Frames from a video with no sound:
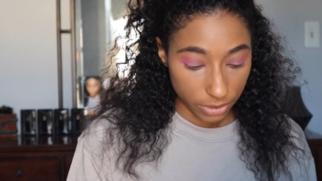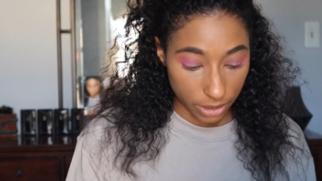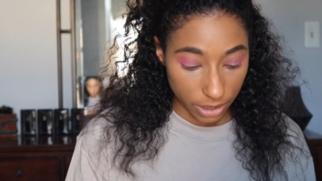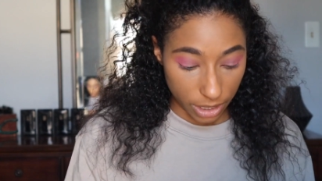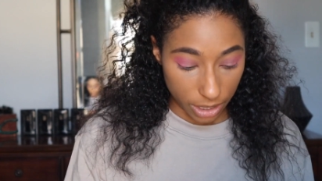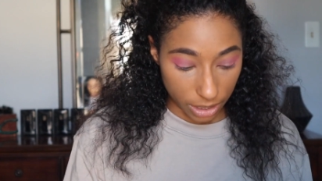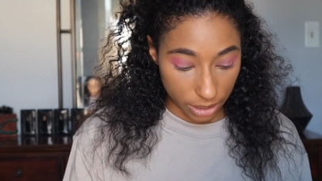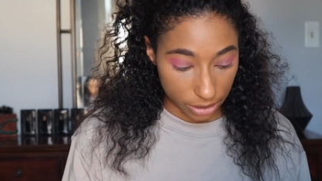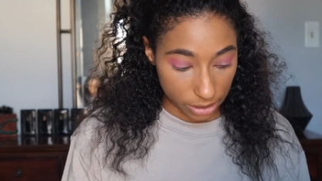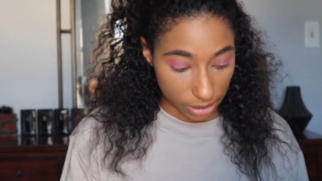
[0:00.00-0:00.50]

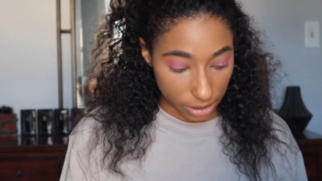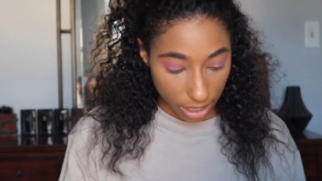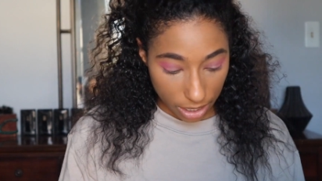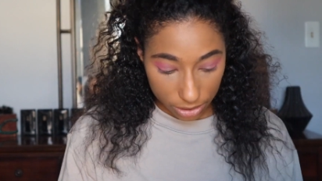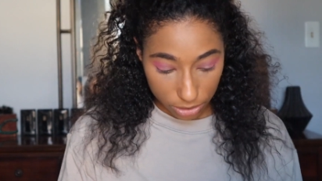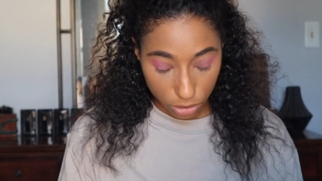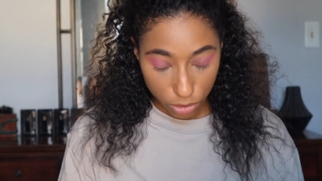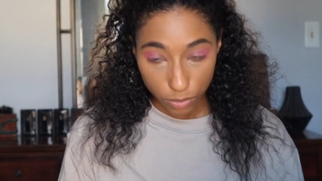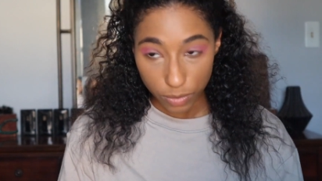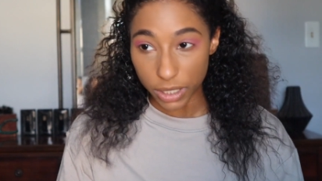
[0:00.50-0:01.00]
yeah, it's
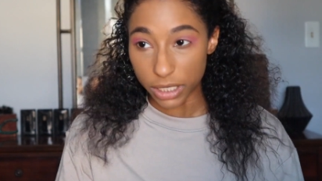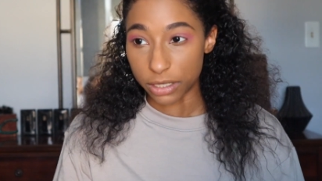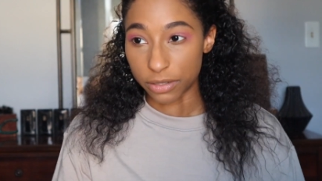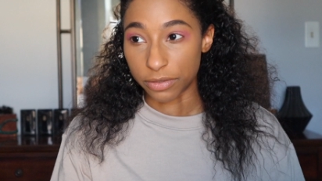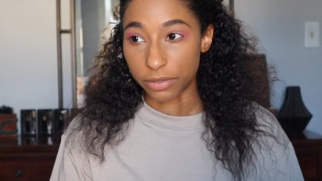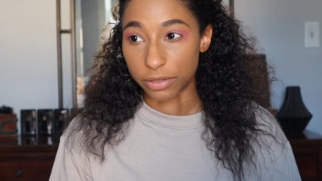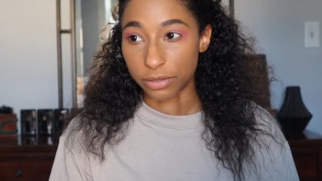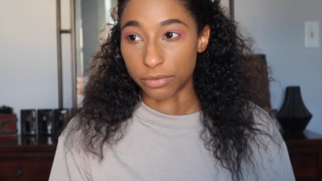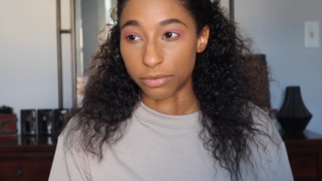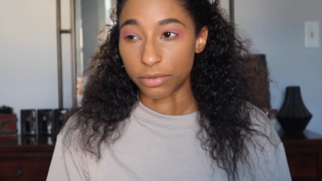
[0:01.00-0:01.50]
not too much
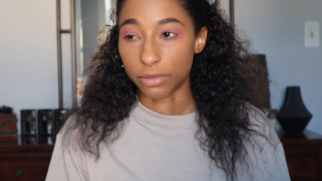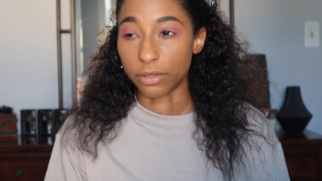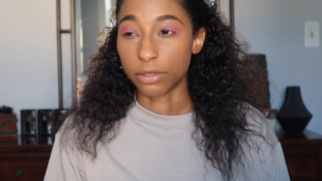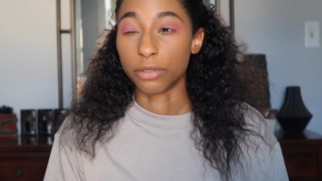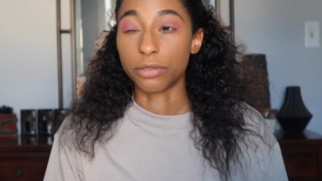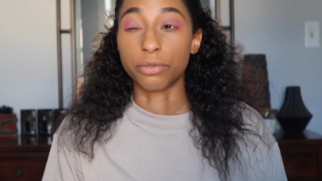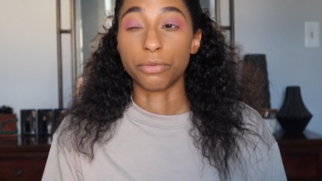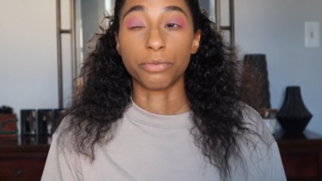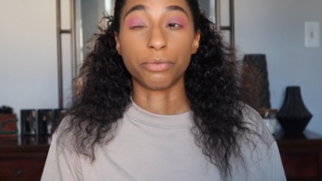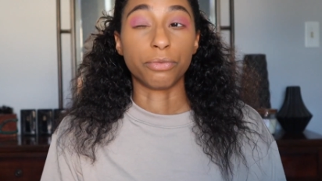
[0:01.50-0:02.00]
of a
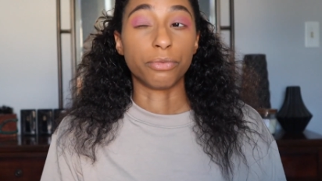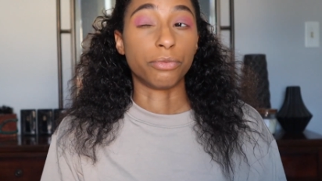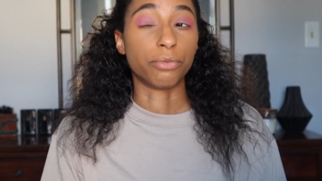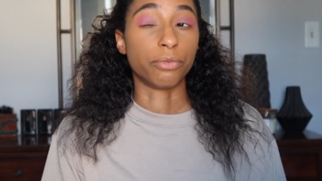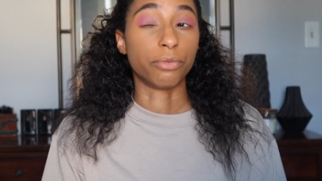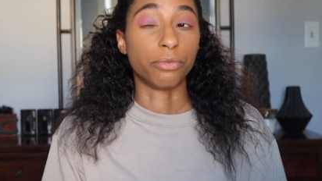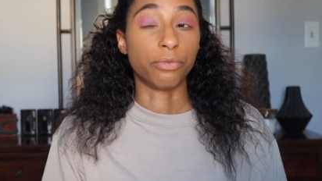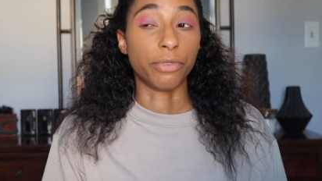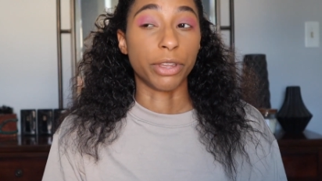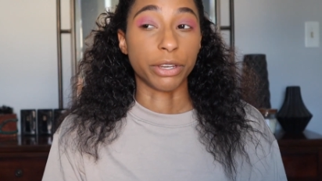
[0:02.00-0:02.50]

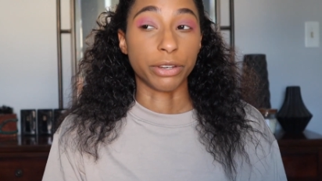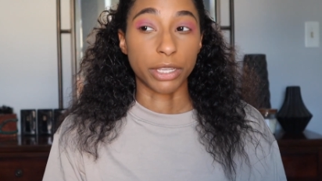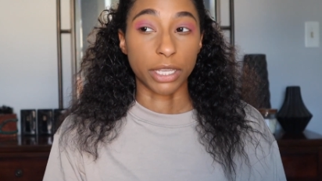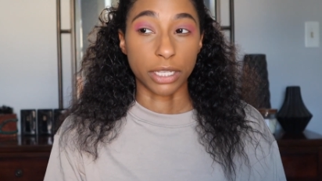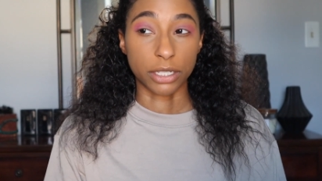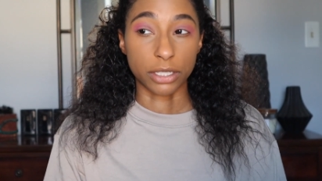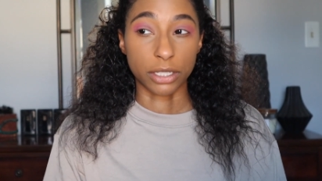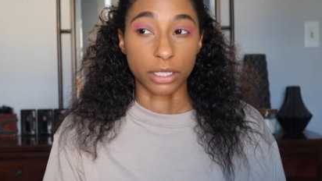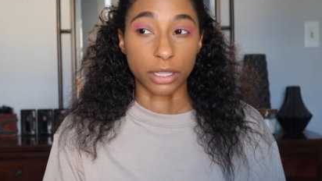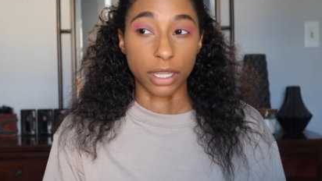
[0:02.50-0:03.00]

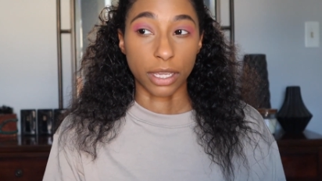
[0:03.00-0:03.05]
variation.